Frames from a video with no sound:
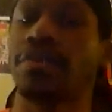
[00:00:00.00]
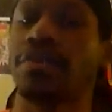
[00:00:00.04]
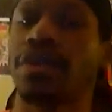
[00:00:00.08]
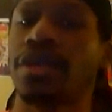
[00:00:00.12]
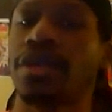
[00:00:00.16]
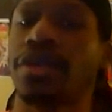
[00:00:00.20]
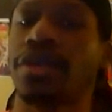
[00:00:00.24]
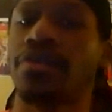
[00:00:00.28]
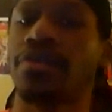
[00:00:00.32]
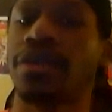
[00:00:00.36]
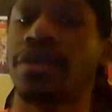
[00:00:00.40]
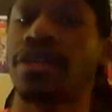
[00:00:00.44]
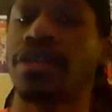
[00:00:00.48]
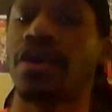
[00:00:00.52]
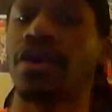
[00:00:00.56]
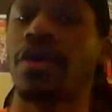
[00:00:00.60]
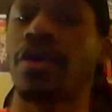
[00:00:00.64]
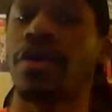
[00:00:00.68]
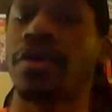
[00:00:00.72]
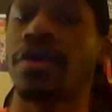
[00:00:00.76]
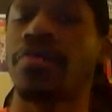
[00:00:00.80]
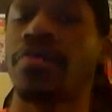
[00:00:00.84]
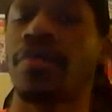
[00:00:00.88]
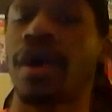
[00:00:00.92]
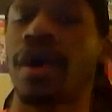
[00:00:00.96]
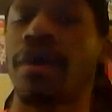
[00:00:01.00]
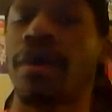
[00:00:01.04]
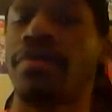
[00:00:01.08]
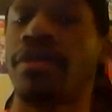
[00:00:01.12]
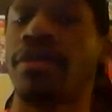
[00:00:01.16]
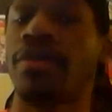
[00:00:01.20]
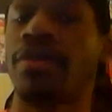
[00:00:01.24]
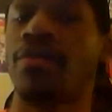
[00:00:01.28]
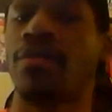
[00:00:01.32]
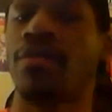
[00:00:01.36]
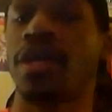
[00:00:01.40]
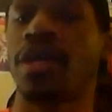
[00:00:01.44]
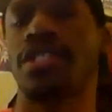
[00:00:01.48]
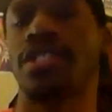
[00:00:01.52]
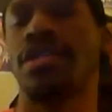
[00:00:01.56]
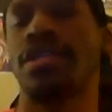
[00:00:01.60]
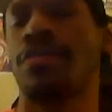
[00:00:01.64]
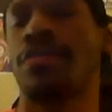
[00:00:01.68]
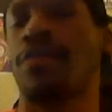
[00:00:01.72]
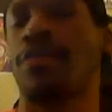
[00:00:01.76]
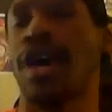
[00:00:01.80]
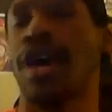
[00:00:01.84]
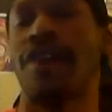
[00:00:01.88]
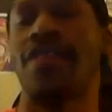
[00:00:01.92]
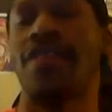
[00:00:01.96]
We know he probably went to
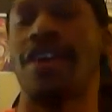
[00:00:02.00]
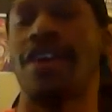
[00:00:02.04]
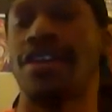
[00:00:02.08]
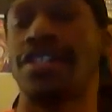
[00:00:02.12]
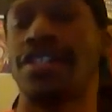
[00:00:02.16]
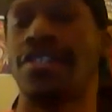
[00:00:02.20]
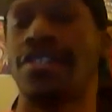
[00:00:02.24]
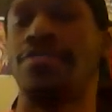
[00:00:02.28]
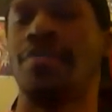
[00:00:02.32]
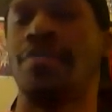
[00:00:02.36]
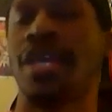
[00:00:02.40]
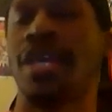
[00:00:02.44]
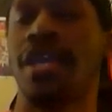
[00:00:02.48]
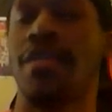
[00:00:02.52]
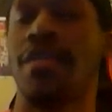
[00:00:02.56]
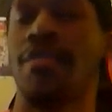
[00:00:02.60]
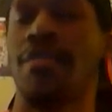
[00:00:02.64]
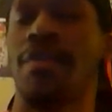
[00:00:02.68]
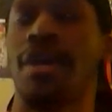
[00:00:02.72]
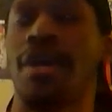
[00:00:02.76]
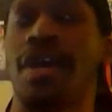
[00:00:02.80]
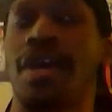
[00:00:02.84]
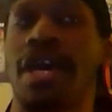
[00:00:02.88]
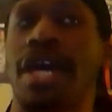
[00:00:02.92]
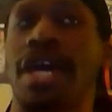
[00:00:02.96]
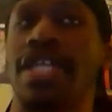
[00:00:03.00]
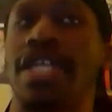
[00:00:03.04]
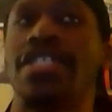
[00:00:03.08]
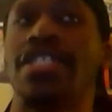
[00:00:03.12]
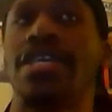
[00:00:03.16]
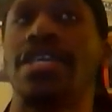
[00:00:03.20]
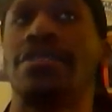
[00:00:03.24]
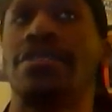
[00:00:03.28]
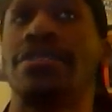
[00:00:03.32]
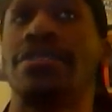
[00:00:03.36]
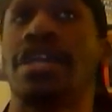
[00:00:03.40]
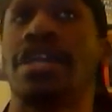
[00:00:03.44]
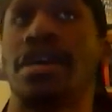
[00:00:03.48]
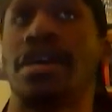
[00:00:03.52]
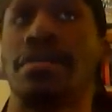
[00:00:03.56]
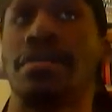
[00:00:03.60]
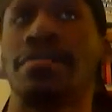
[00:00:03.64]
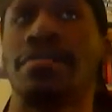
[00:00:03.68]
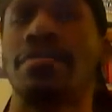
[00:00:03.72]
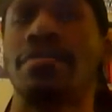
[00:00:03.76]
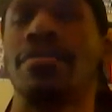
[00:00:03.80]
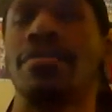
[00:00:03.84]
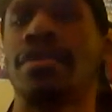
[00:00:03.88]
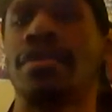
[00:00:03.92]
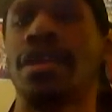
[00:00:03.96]
the bathhouse to peep, but at the same
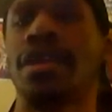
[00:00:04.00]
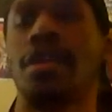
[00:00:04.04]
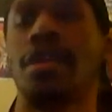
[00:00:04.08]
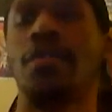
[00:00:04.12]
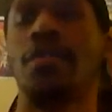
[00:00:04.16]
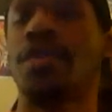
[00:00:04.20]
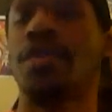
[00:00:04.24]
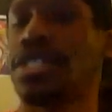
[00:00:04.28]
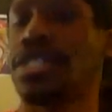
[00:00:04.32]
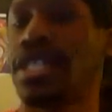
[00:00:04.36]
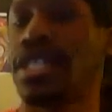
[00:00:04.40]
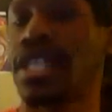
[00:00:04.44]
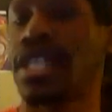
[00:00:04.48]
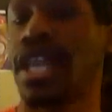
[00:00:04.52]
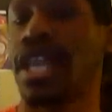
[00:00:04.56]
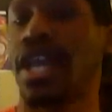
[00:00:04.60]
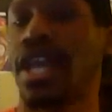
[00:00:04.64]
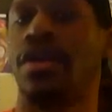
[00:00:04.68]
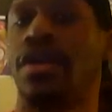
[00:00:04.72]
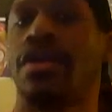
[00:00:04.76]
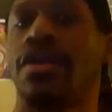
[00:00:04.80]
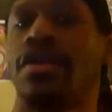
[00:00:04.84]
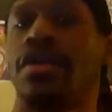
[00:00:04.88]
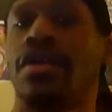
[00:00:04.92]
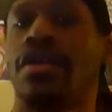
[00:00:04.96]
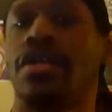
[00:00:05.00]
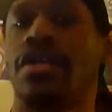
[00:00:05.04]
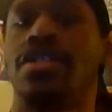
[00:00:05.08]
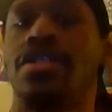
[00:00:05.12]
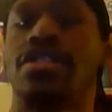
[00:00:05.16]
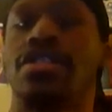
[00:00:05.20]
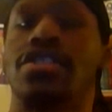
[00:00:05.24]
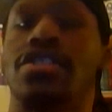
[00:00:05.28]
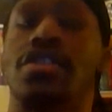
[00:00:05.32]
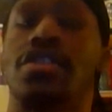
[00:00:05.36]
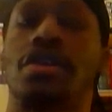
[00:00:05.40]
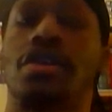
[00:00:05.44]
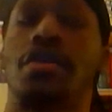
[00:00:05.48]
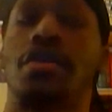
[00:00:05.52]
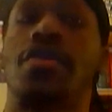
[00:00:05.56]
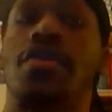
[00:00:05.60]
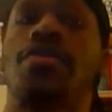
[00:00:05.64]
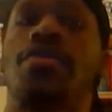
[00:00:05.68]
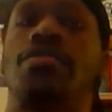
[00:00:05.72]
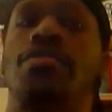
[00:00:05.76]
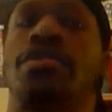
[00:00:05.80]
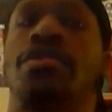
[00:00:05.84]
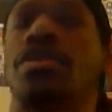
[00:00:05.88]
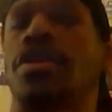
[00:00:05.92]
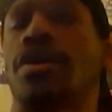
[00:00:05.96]
time, he wasn't there.
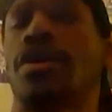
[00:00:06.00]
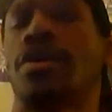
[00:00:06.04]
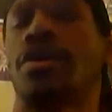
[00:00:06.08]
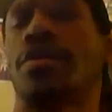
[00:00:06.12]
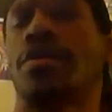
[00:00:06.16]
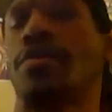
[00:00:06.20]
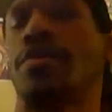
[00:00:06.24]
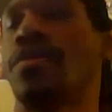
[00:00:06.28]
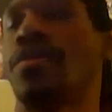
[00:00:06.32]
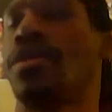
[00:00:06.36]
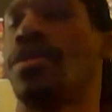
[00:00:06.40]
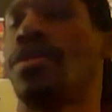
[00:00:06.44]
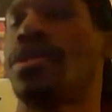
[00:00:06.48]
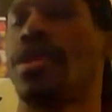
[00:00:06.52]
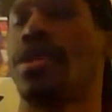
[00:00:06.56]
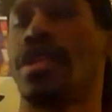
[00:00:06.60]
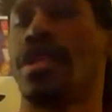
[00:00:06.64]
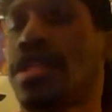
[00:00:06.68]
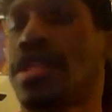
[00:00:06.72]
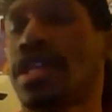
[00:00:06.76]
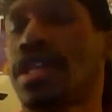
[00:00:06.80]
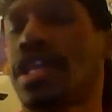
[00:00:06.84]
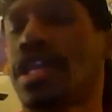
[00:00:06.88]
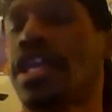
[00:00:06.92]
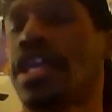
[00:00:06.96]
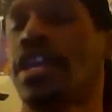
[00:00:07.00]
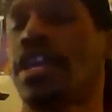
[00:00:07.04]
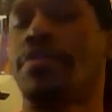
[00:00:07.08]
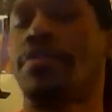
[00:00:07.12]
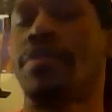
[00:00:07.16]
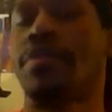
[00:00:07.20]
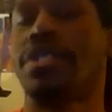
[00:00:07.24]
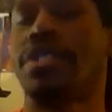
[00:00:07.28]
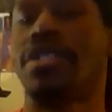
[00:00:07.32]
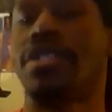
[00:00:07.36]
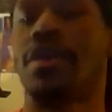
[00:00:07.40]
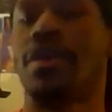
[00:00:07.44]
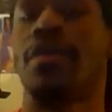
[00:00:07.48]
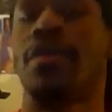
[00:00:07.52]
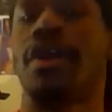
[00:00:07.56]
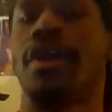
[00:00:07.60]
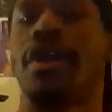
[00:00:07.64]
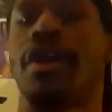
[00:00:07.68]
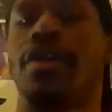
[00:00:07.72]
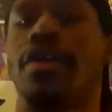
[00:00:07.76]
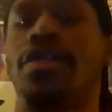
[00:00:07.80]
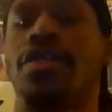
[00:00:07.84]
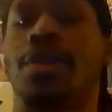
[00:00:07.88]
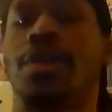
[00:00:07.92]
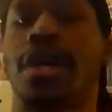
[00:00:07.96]
So, you know, he could be somewhere
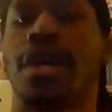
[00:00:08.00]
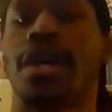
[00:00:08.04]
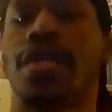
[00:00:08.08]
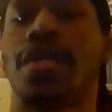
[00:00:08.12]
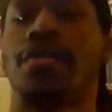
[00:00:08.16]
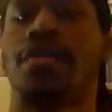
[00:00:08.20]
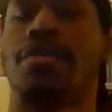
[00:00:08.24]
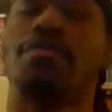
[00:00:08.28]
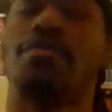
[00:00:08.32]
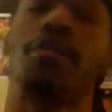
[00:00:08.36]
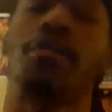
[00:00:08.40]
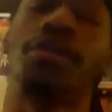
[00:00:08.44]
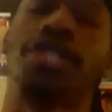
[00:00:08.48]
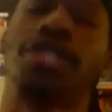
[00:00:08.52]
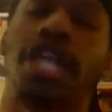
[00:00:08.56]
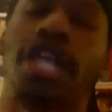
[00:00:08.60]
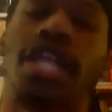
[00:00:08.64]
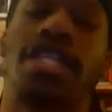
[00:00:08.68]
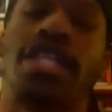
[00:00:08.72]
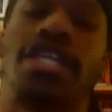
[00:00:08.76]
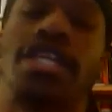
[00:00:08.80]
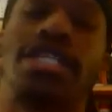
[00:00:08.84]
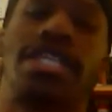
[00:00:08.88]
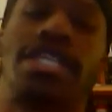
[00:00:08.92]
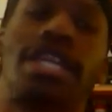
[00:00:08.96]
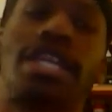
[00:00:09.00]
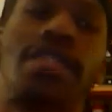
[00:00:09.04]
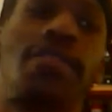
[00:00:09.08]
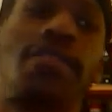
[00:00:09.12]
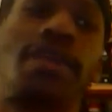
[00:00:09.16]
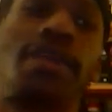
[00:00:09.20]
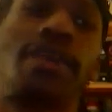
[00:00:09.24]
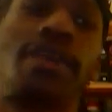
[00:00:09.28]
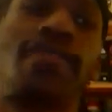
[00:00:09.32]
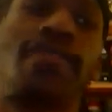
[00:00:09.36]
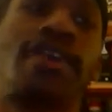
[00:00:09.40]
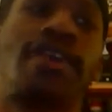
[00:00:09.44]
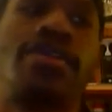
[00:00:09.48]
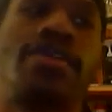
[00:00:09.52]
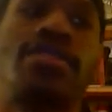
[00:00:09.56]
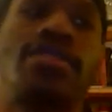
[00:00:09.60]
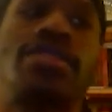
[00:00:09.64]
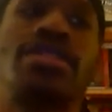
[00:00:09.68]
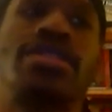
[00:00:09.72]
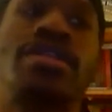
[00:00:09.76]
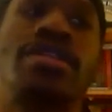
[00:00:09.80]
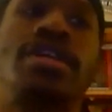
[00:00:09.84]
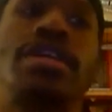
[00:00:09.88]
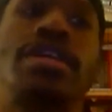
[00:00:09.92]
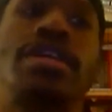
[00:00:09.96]
else, but most likely is at the bathhouse.